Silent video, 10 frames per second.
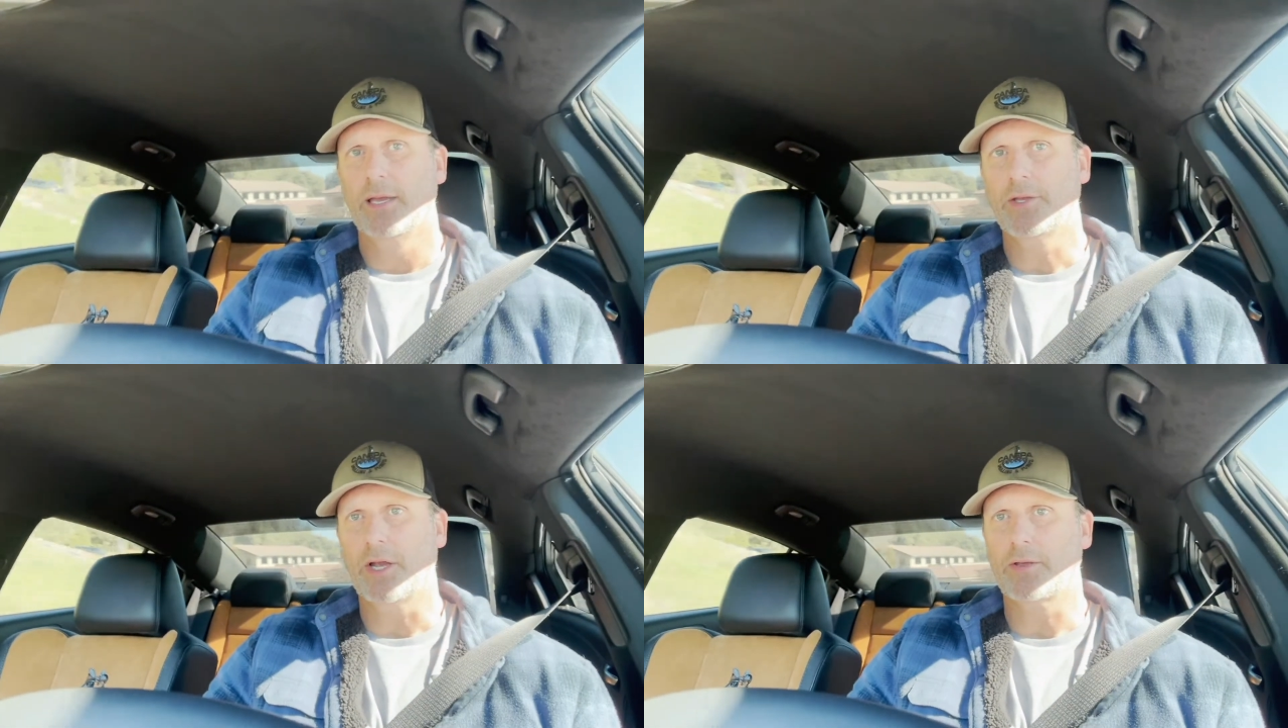
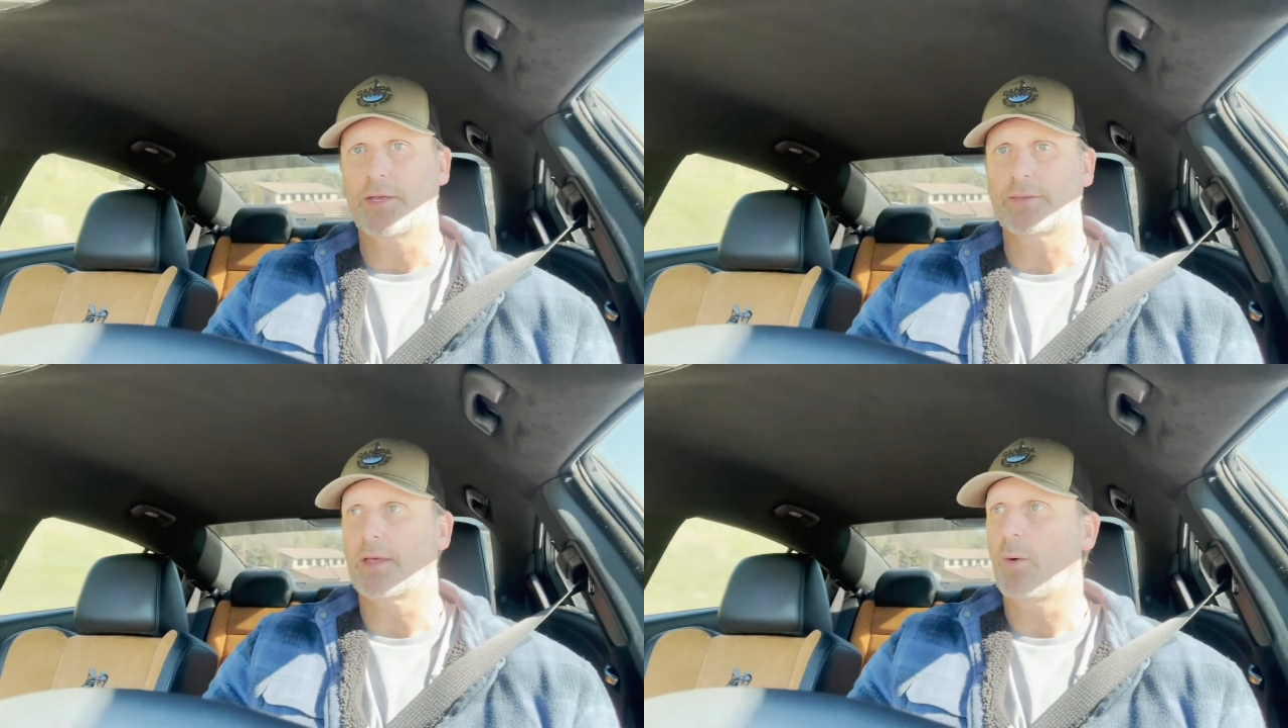you know, you
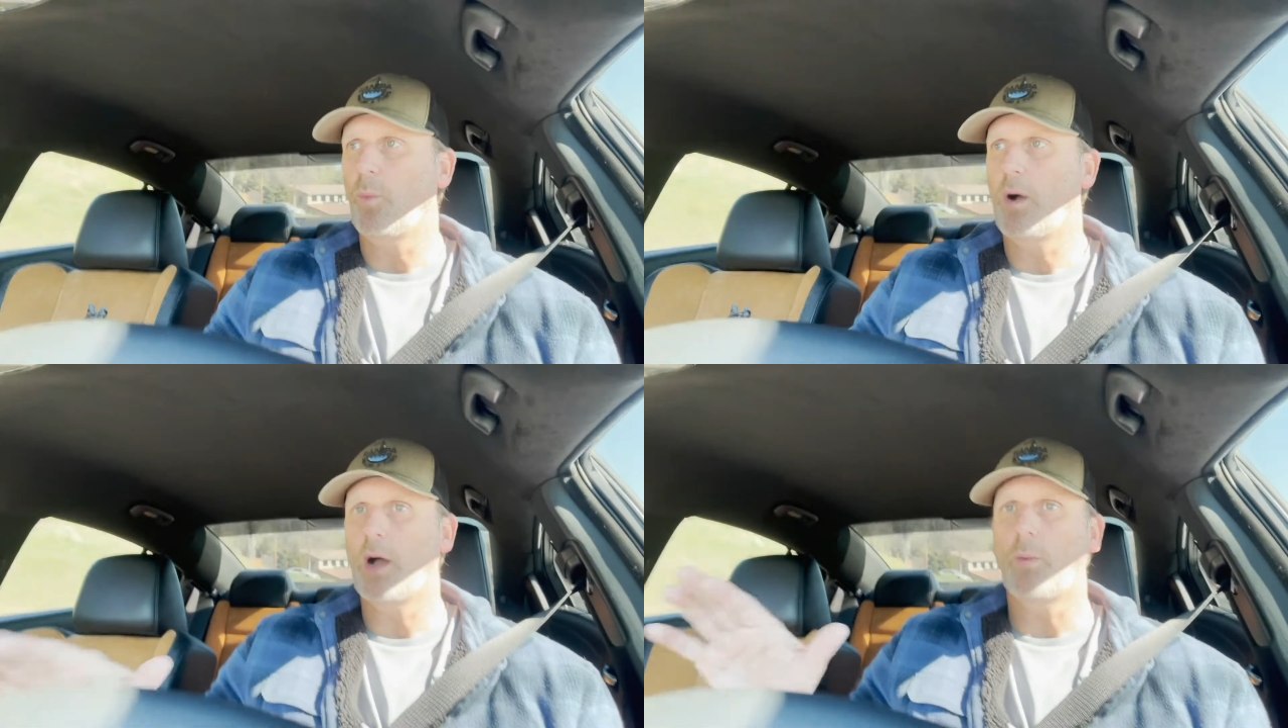hit the
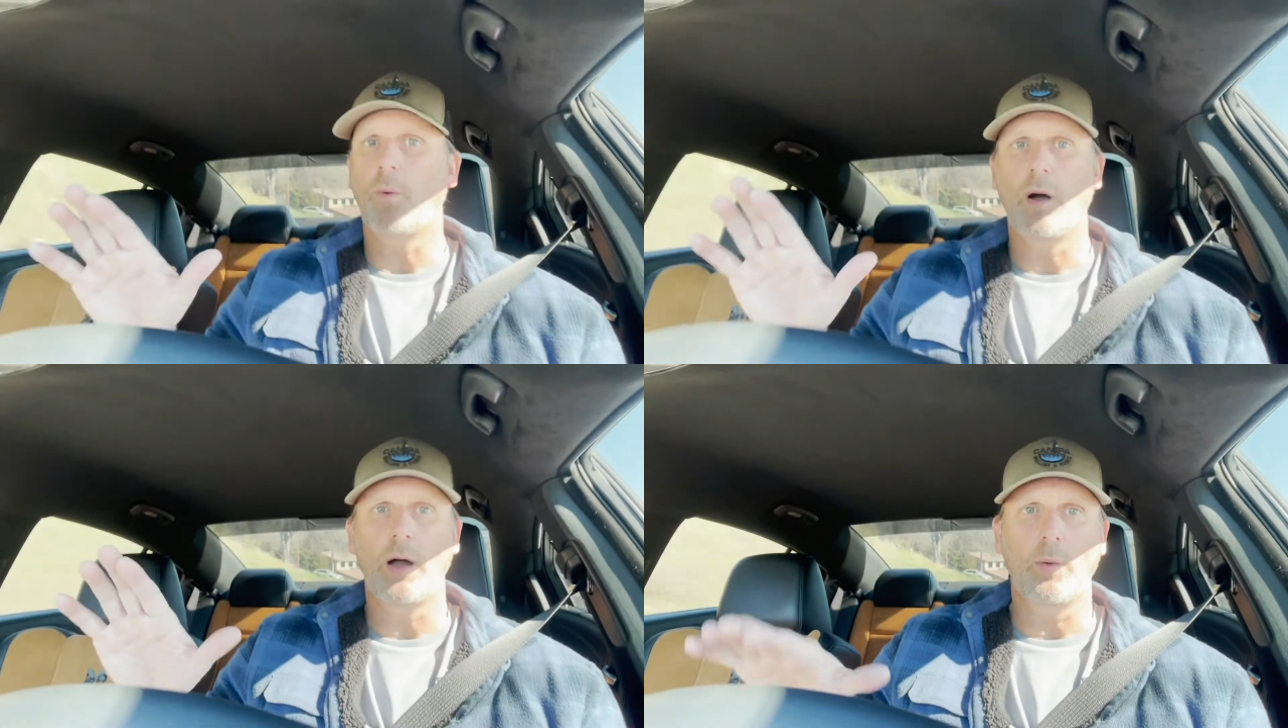wah,
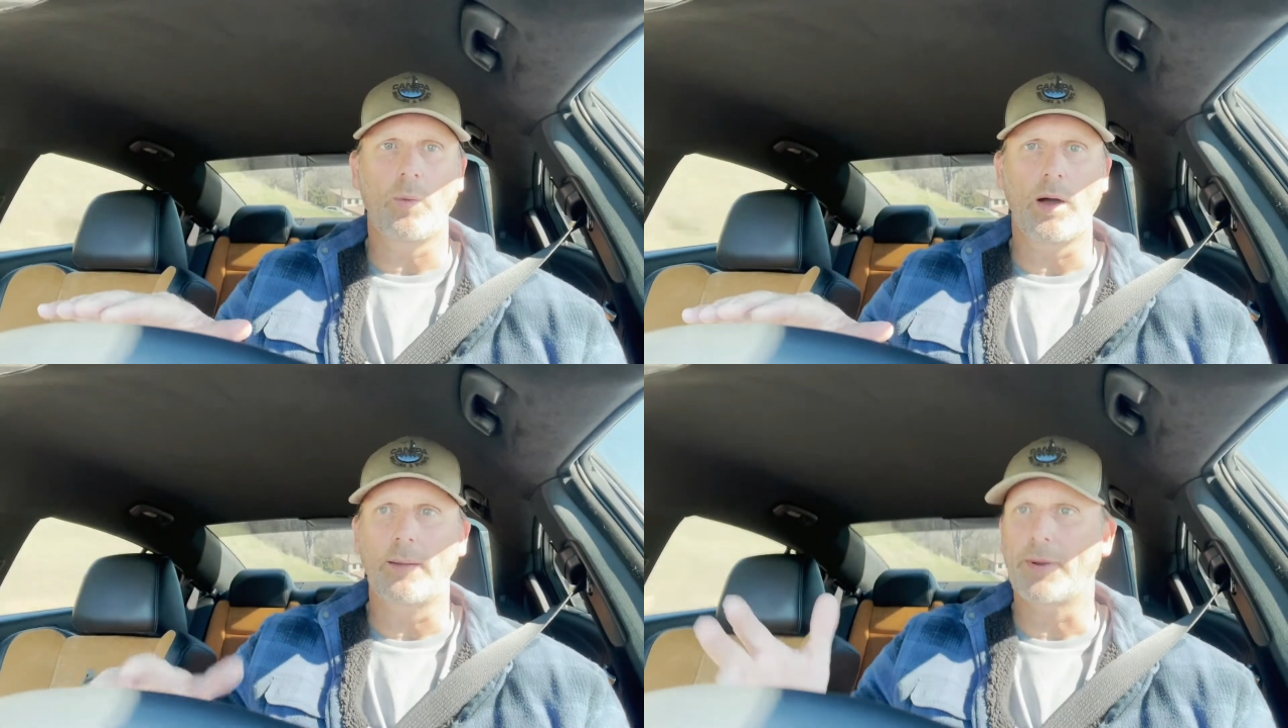wah,
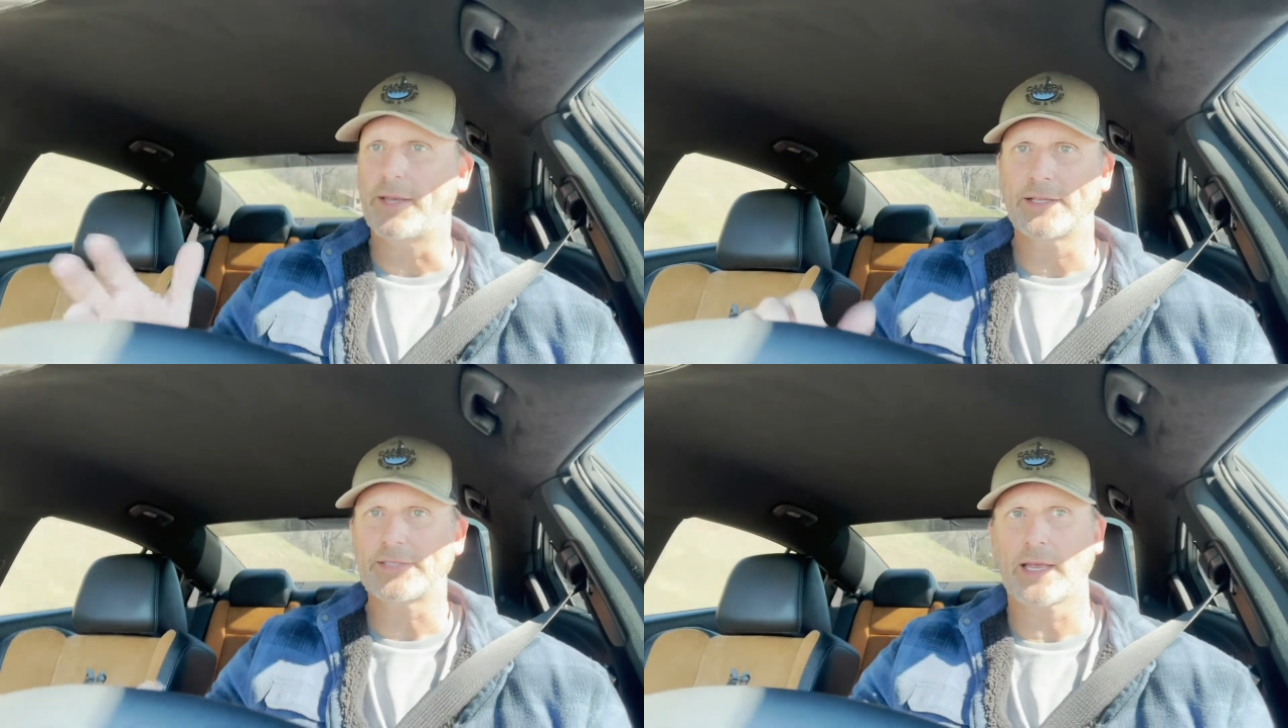wah
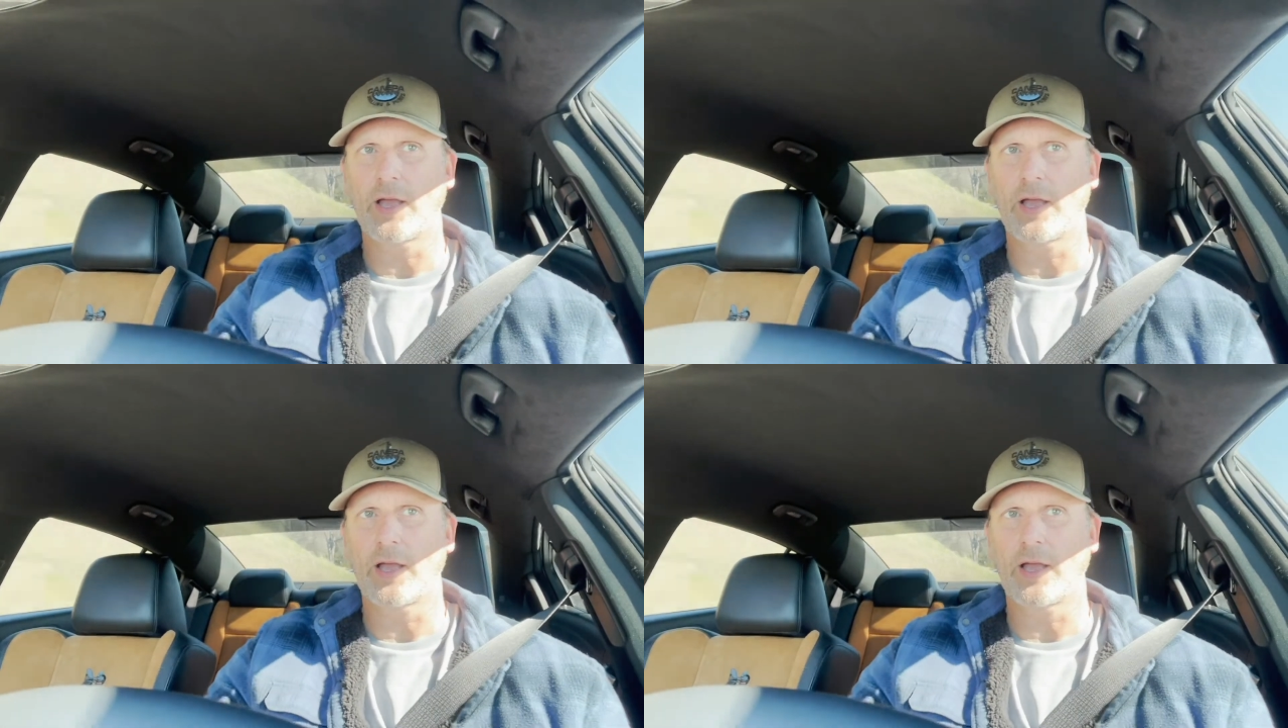button. It's like,